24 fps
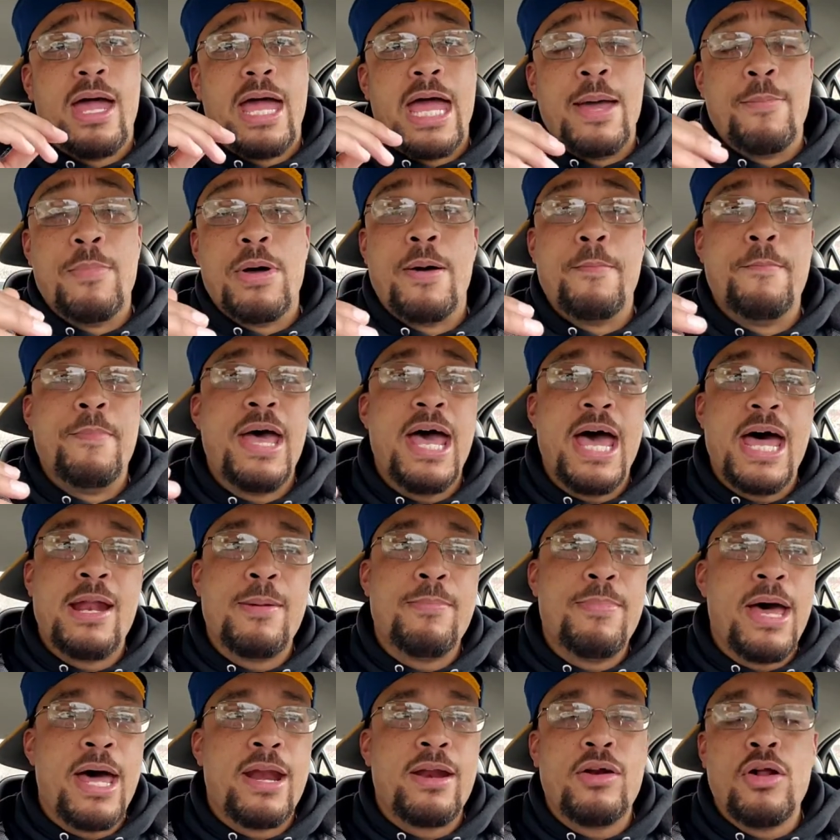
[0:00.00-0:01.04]
Am I mad
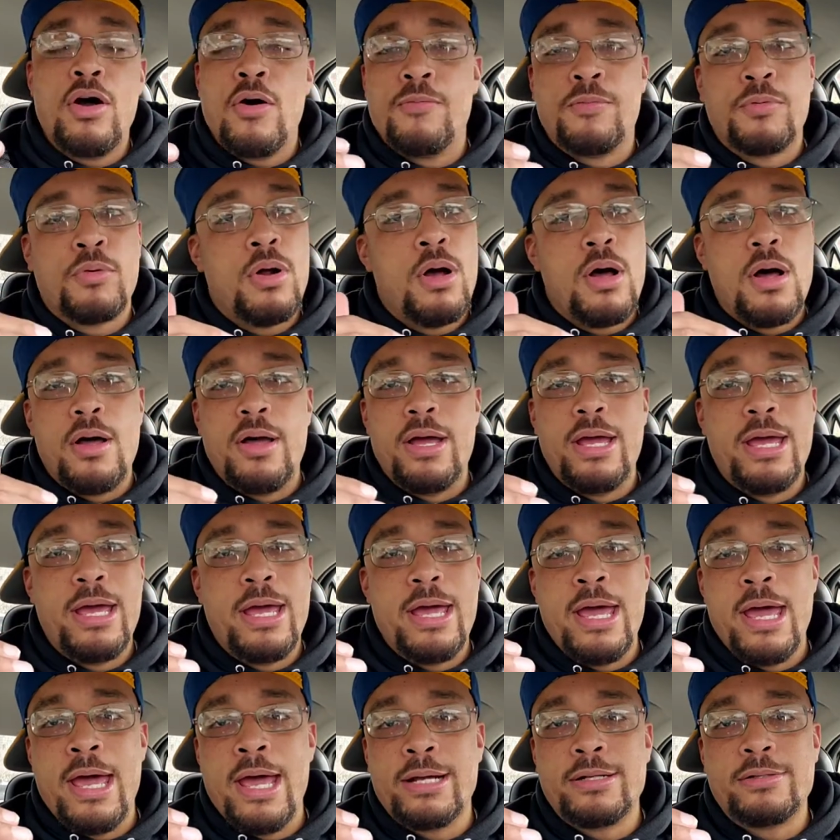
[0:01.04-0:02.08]
about it overall?
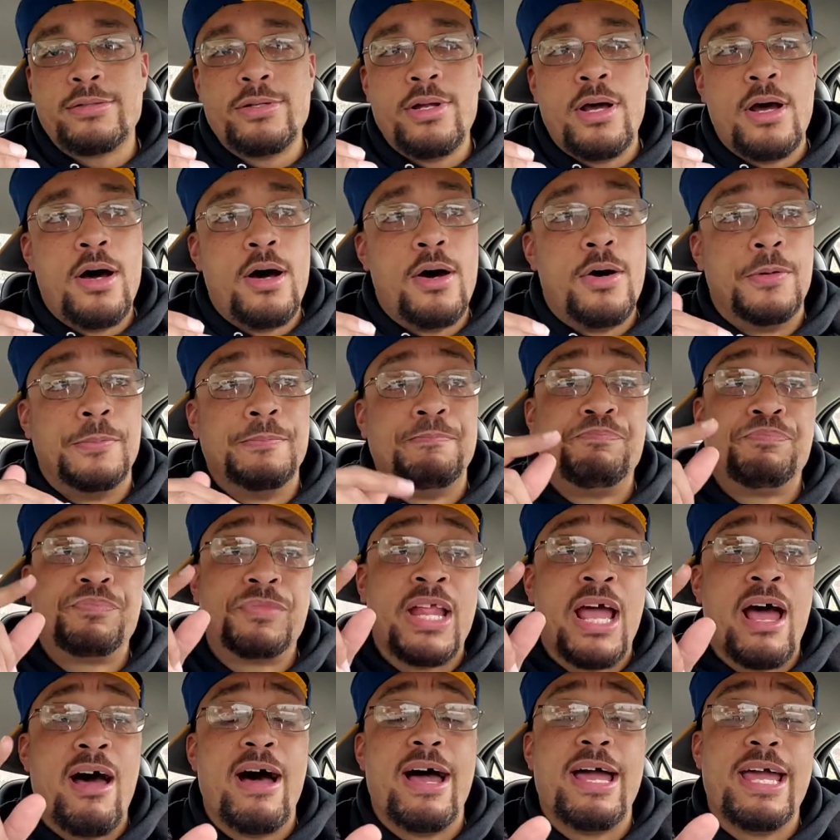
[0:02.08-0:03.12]
Heck no.
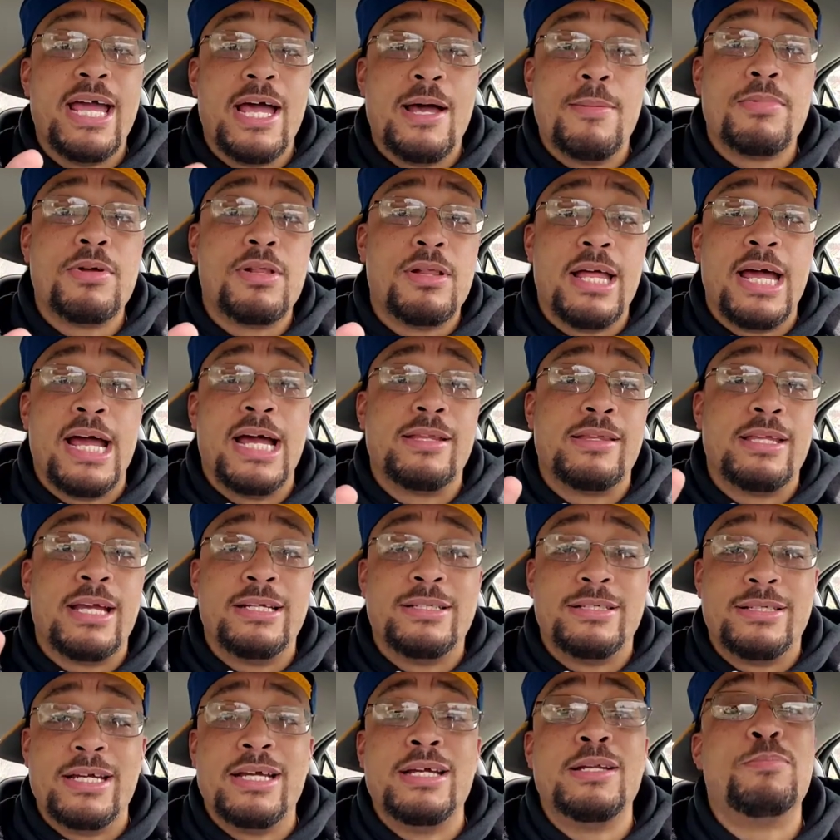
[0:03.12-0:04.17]
Now I am glad they
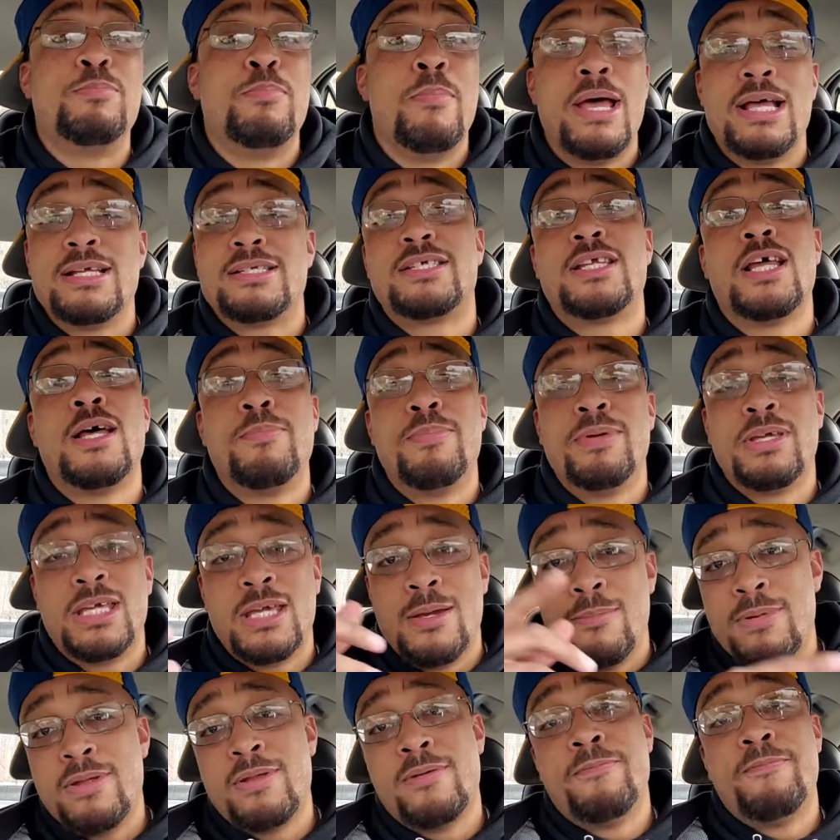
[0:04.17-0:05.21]
did mess up and
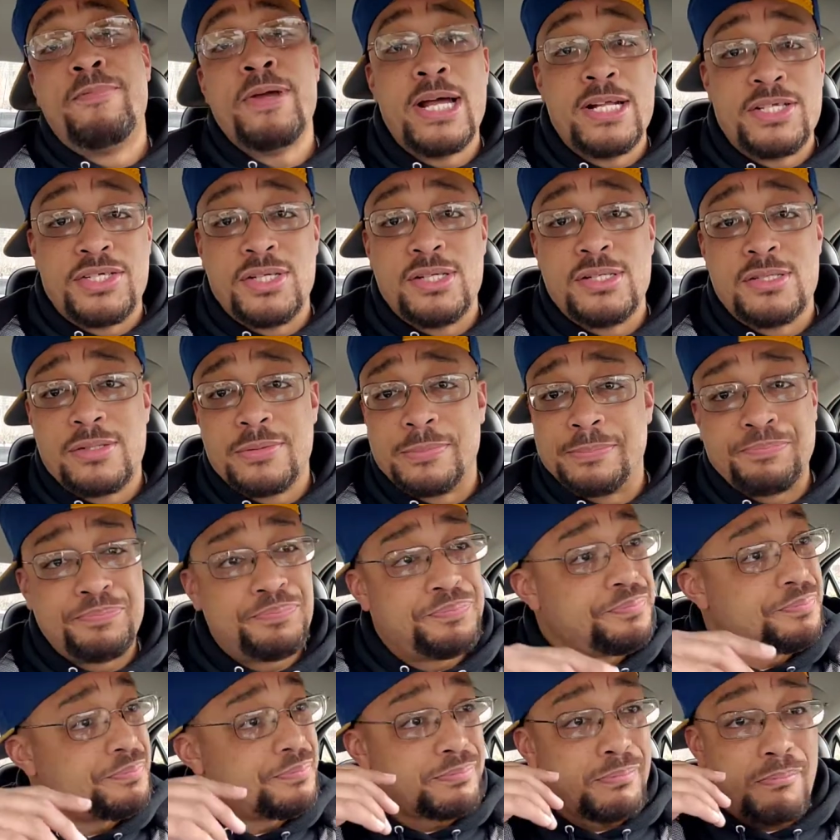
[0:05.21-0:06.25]
give me the veggies
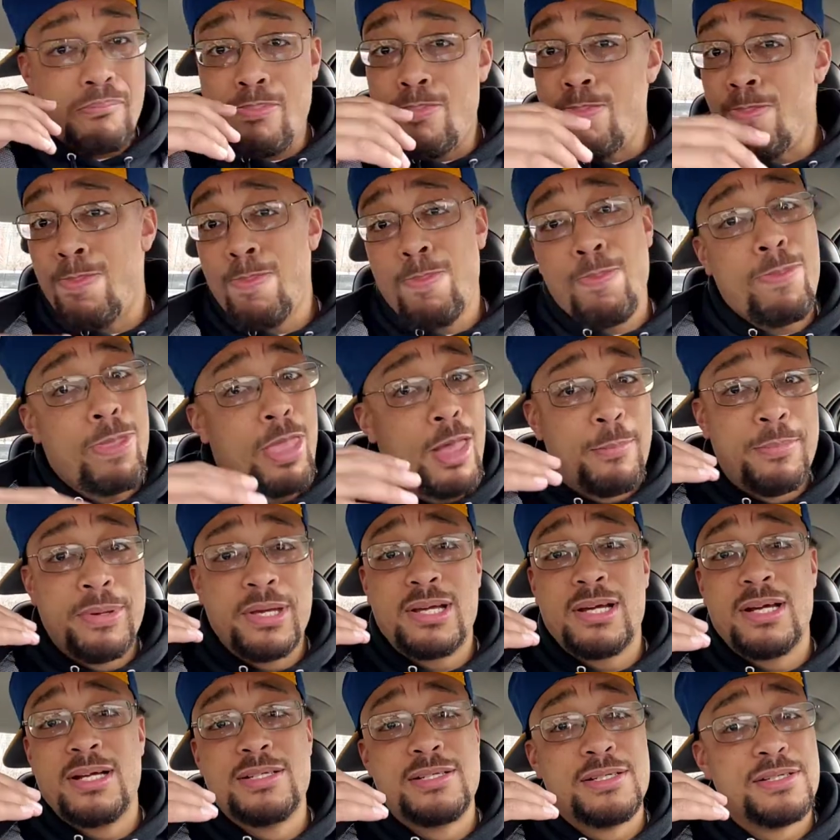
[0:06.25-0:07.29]

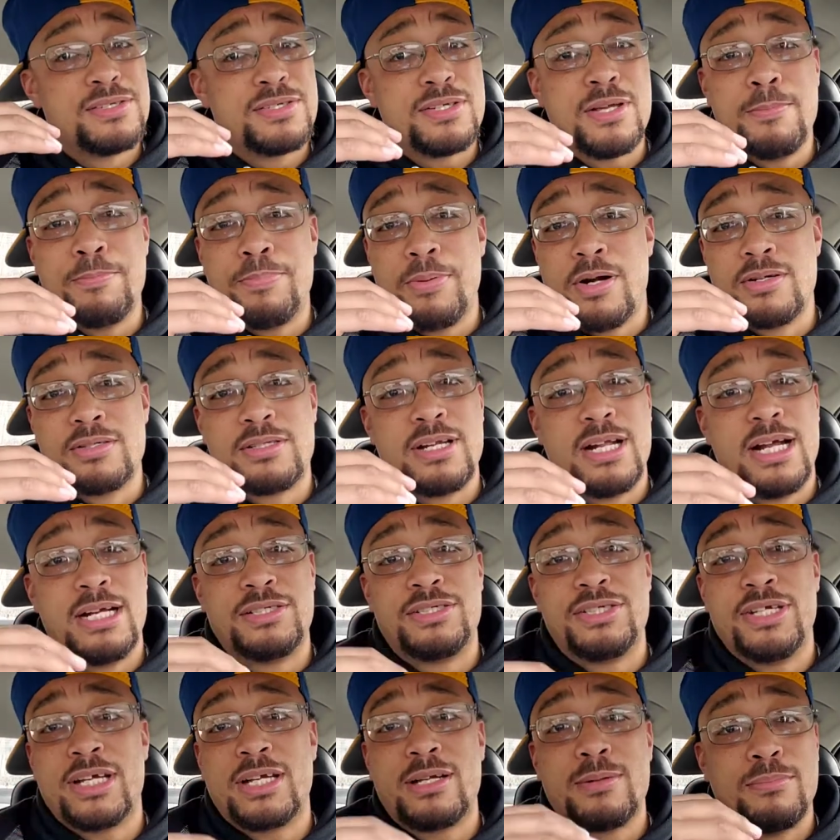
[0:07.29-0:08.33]
because in some parts of that
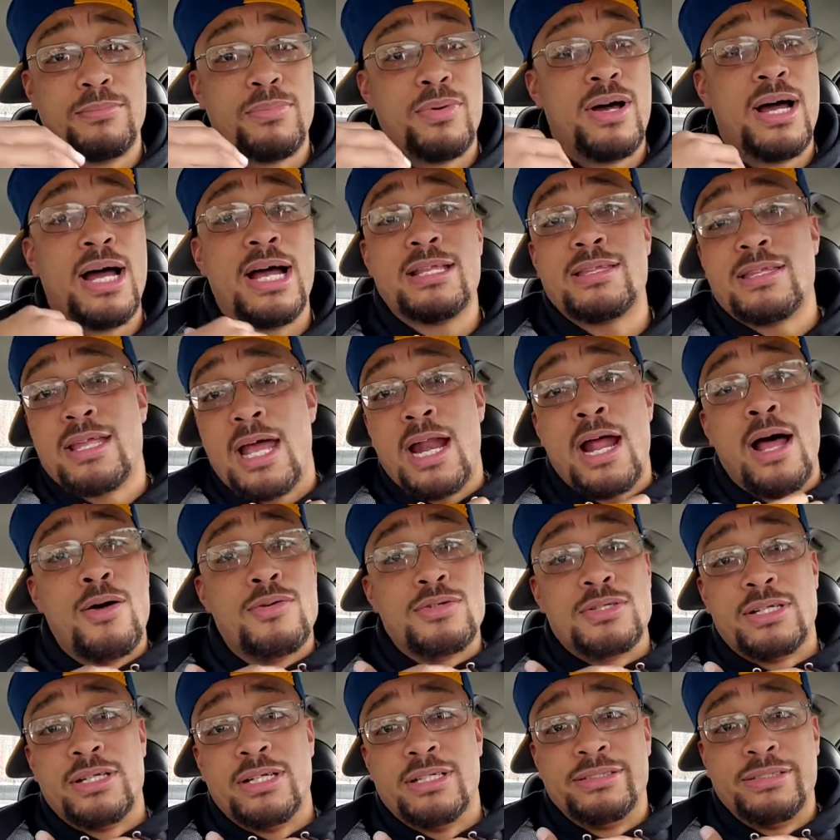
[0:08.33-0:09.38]
chicken, boy, I thought I
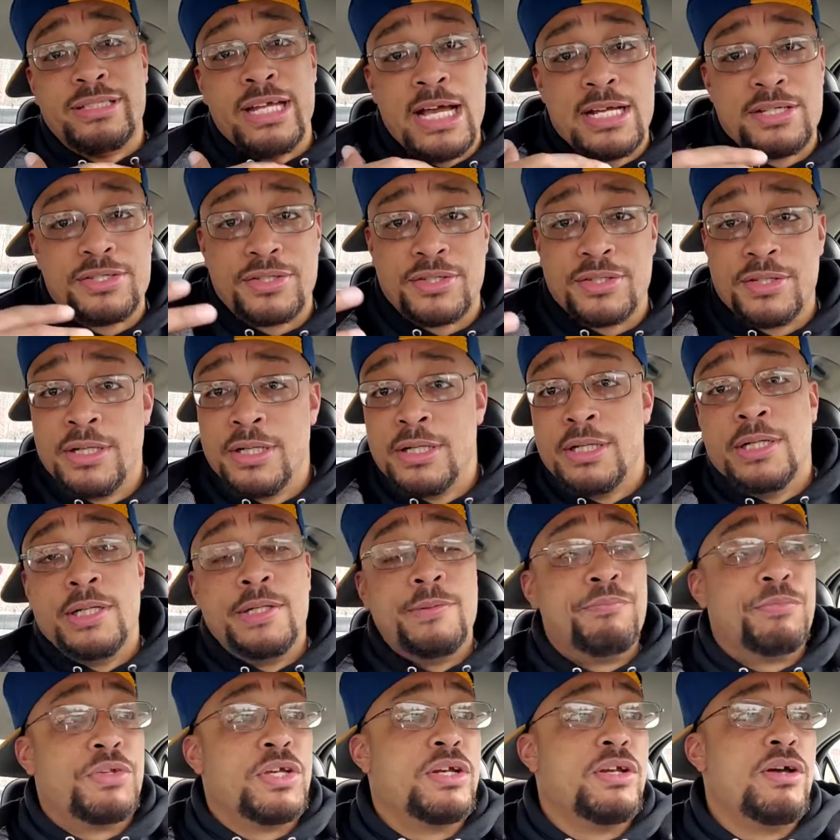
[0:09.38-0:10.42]
was in the desert.
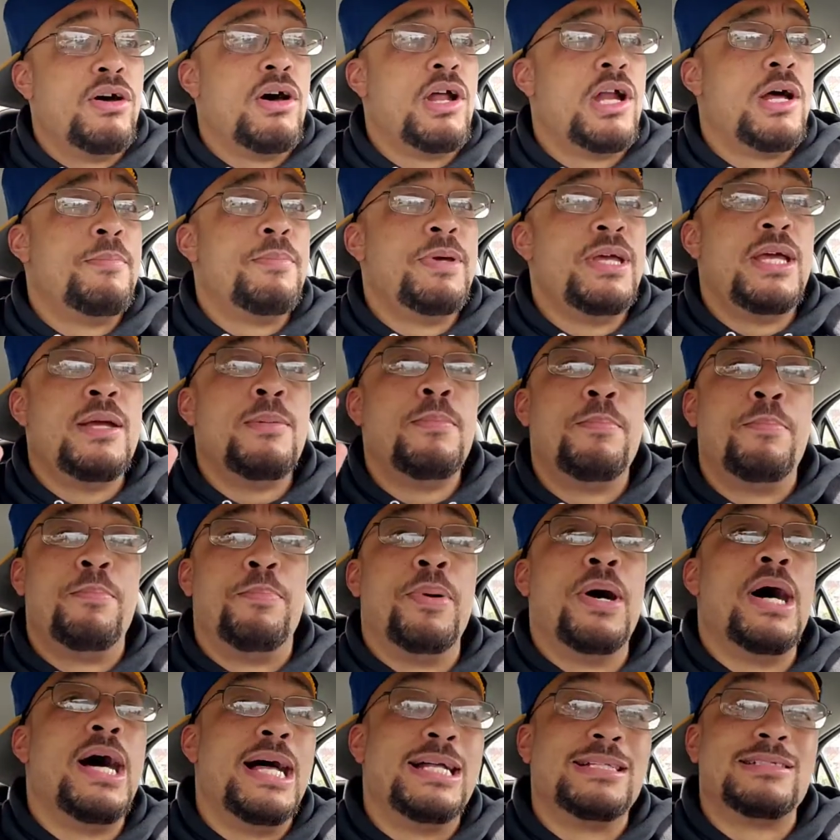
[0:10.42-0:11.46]
You know what I mean?
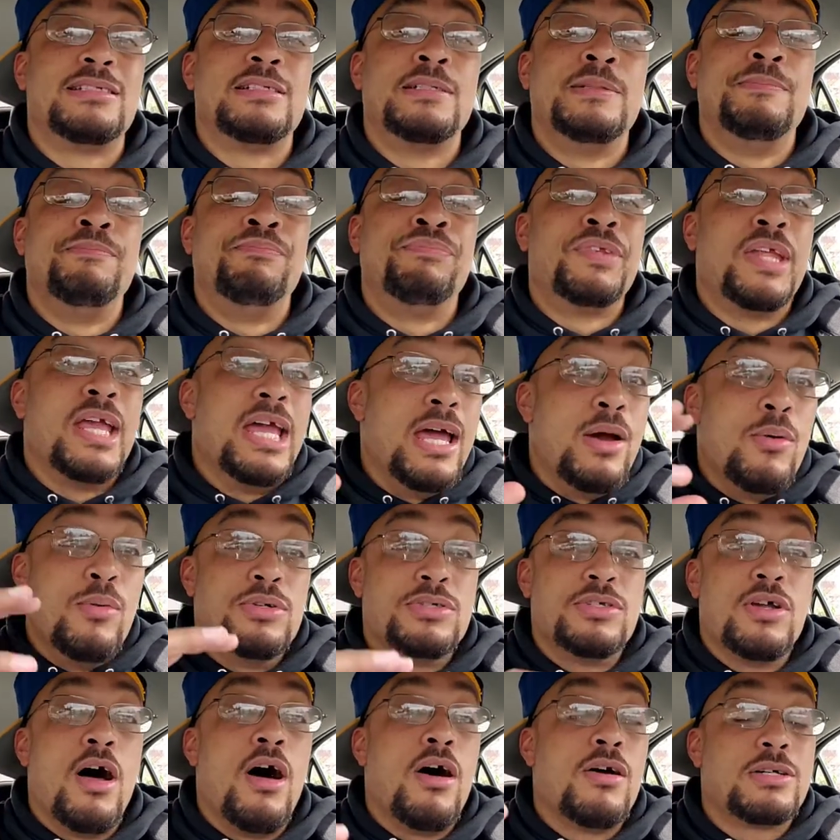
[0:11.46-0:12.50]
But it
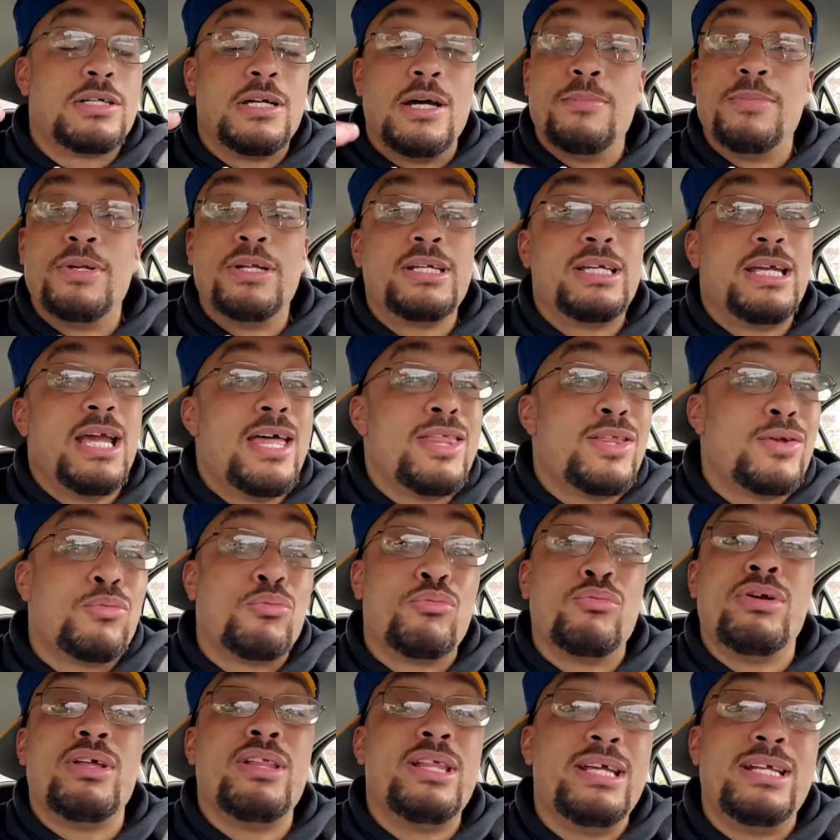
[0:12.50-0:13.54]
was all coming together
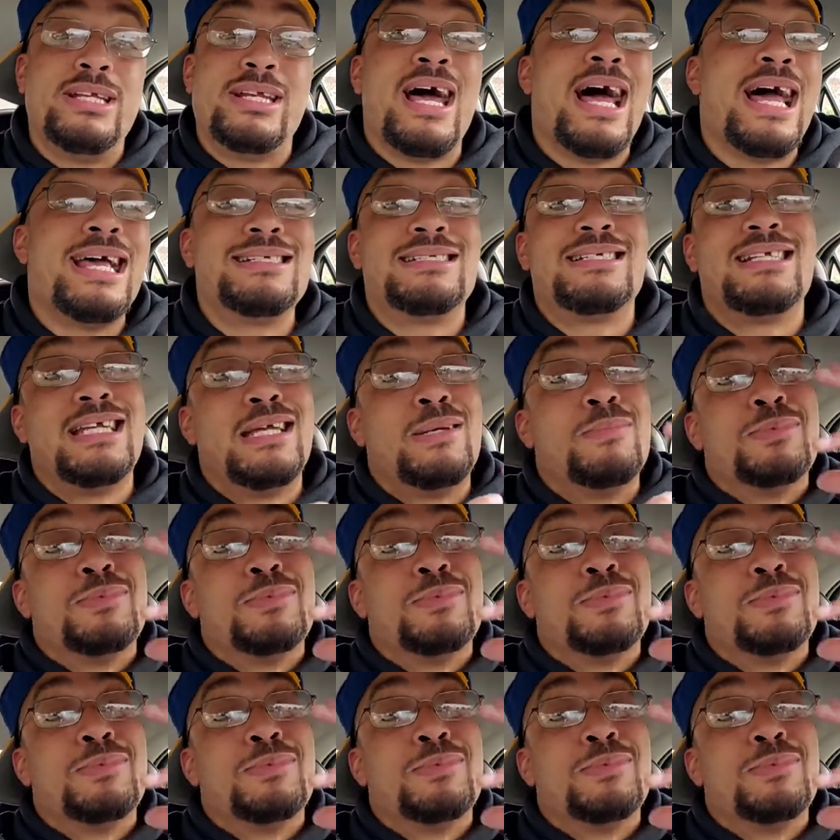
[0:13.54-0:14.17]
really nicely.